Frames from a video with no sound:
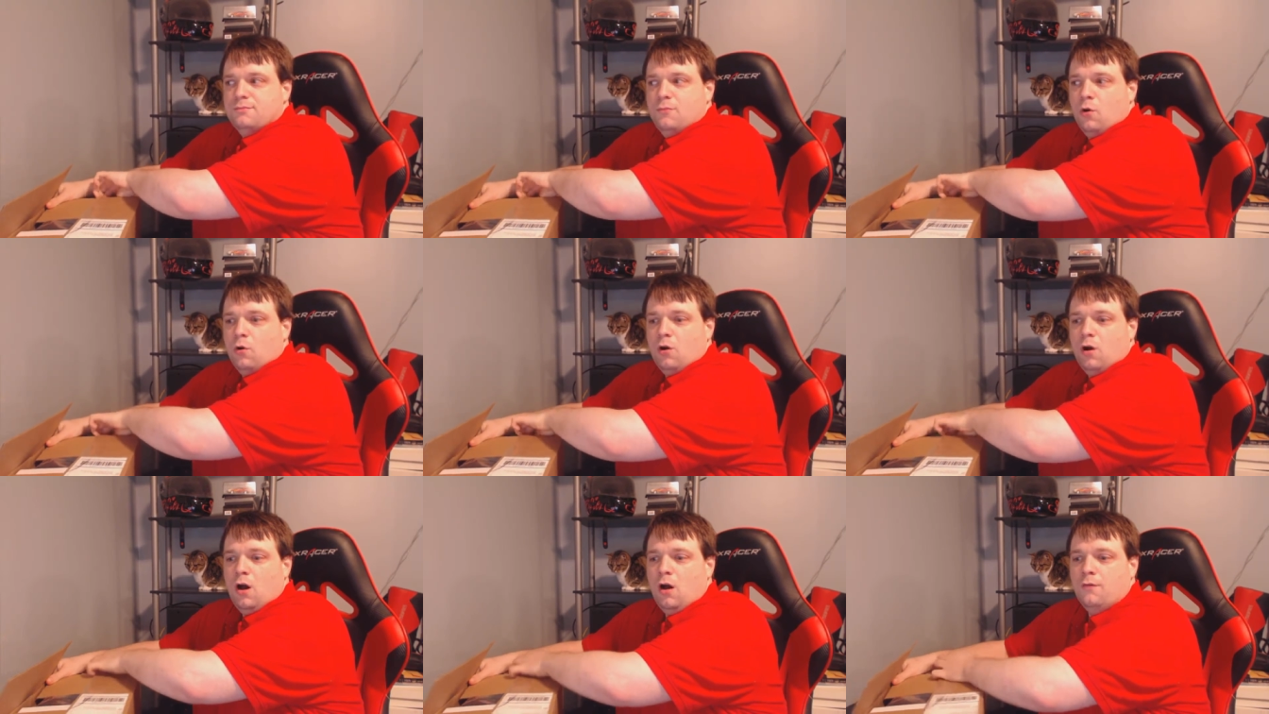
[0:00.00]

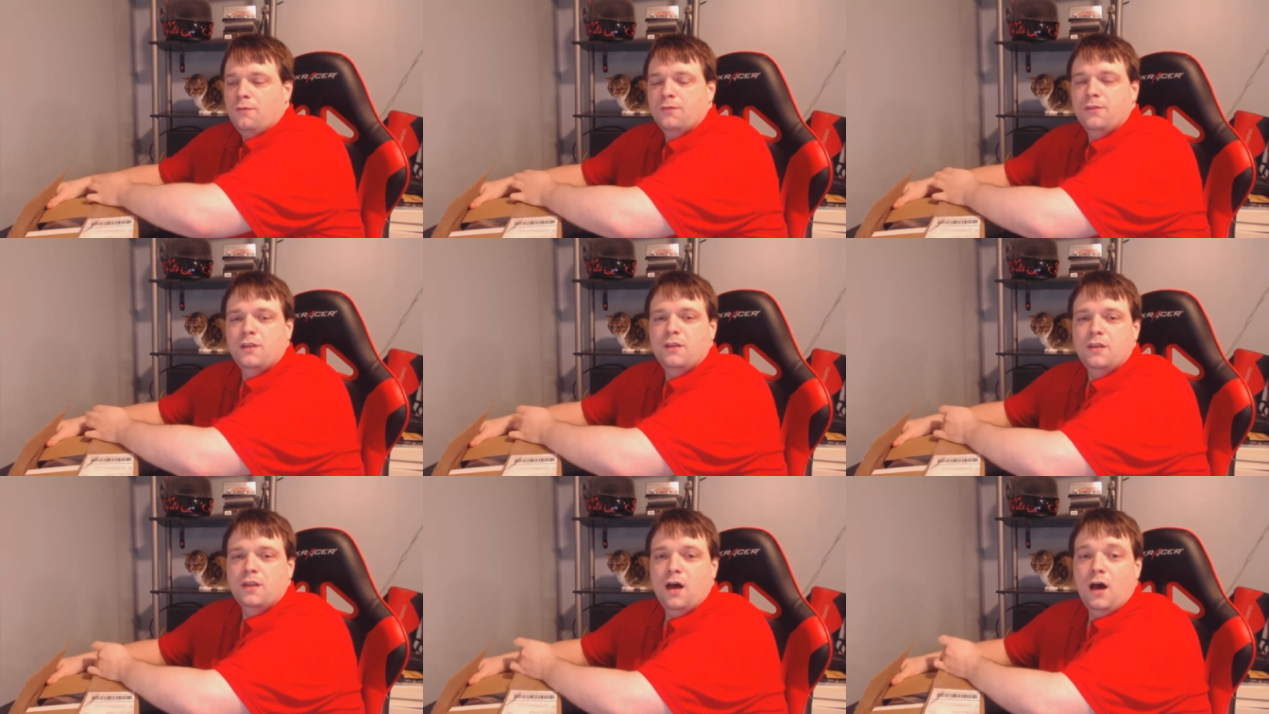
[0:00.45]
more
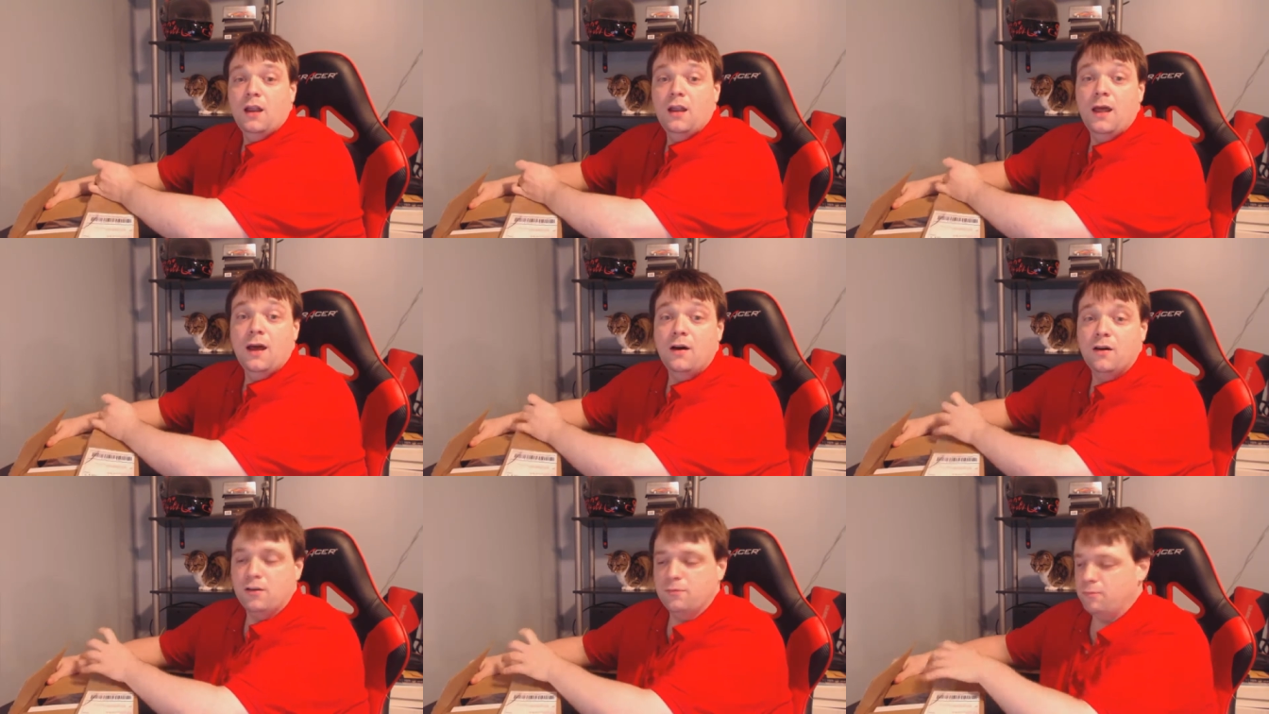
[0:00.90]
often than not
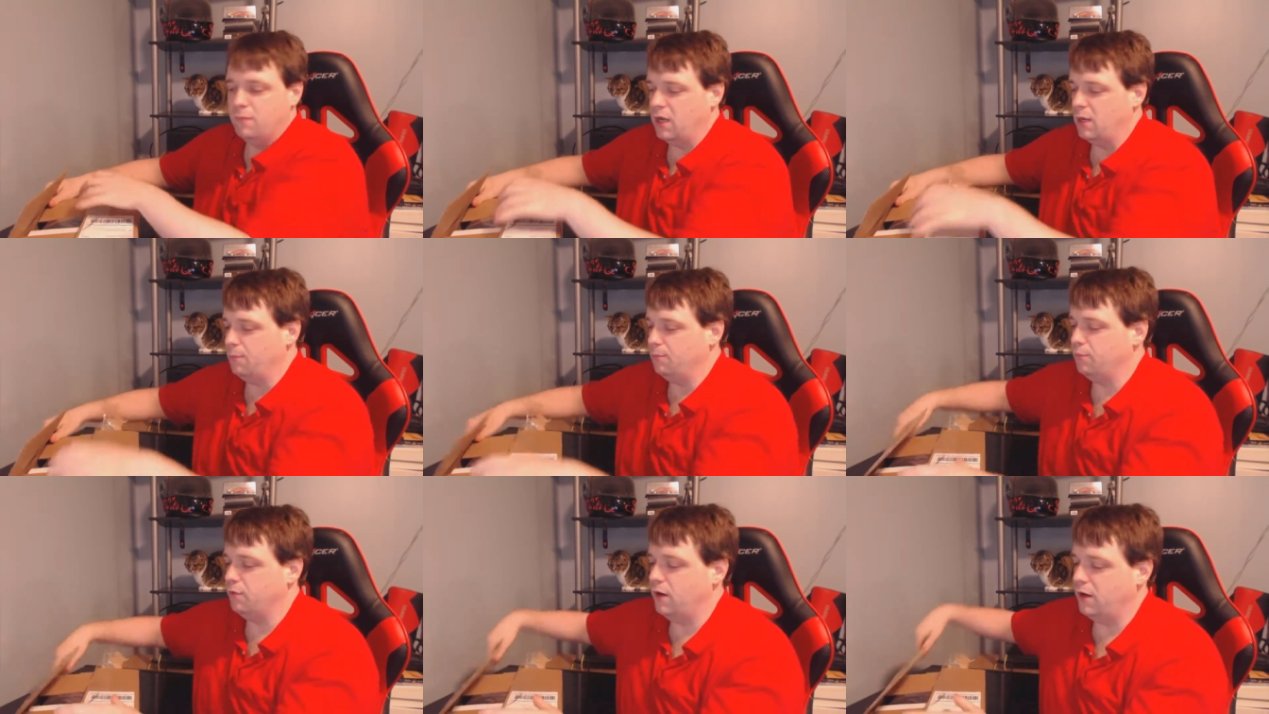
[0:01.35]
out of
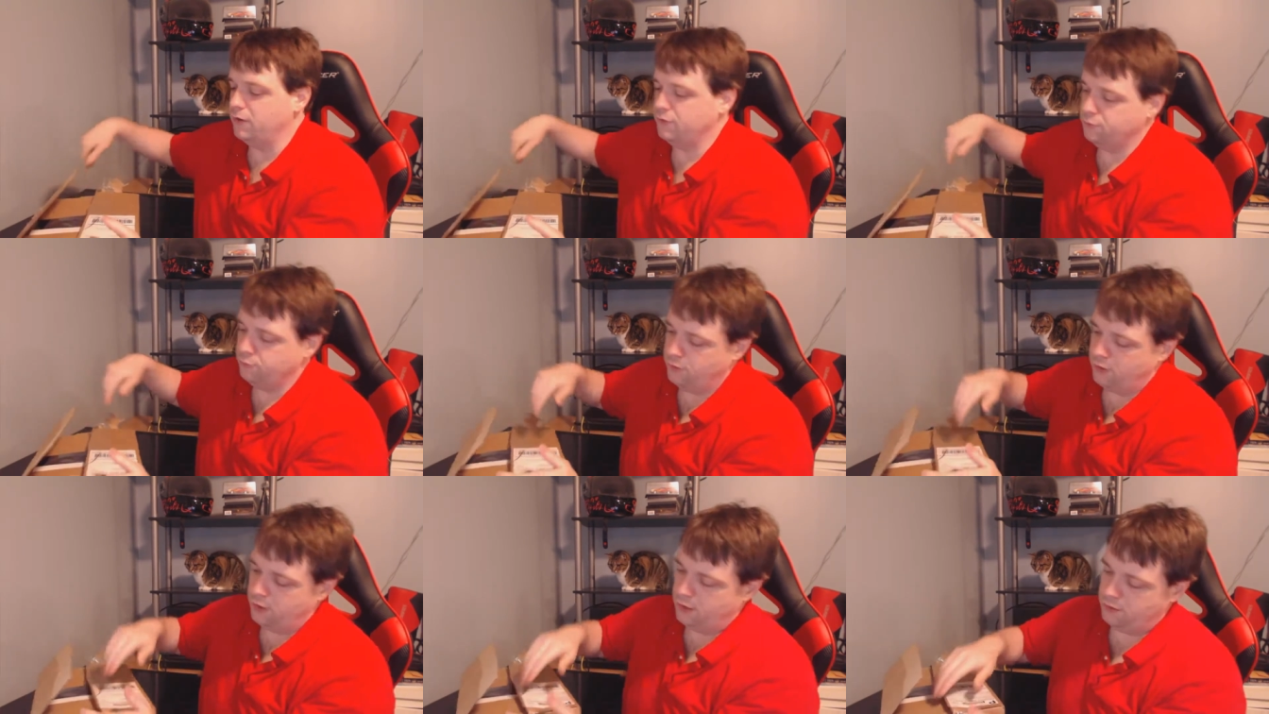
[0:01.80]
my
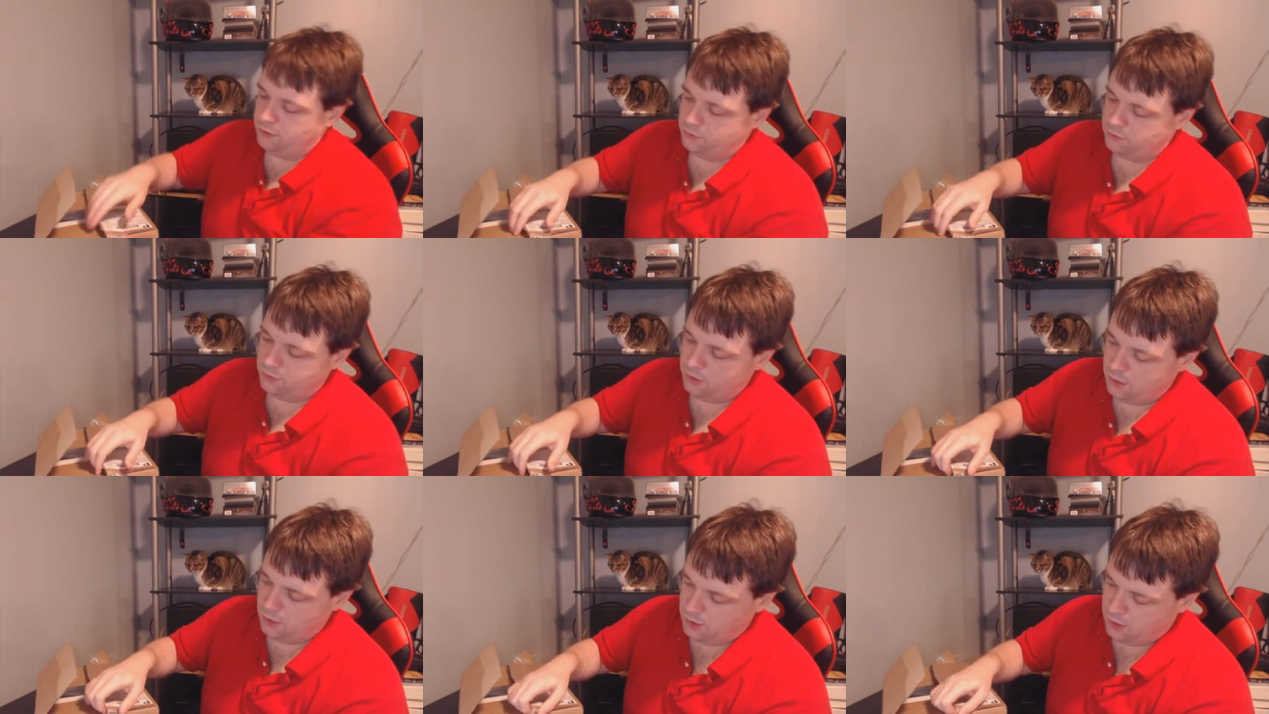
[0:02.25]
price
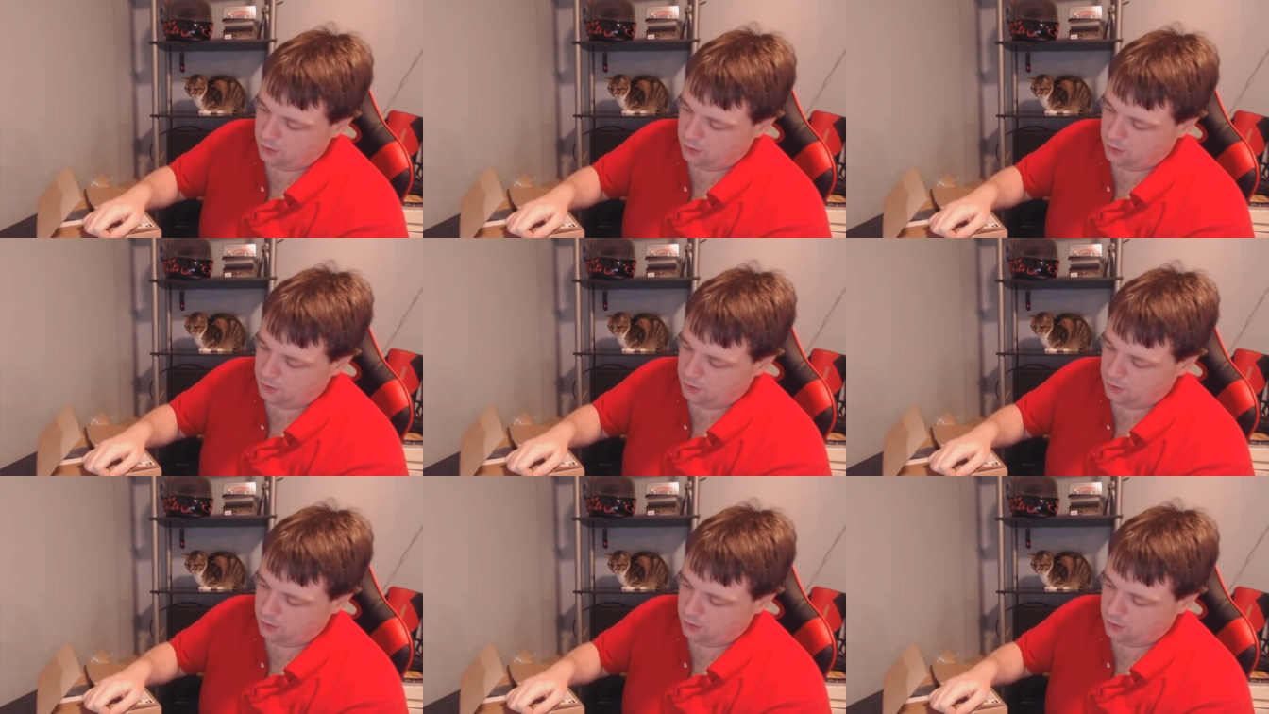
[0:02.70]
range.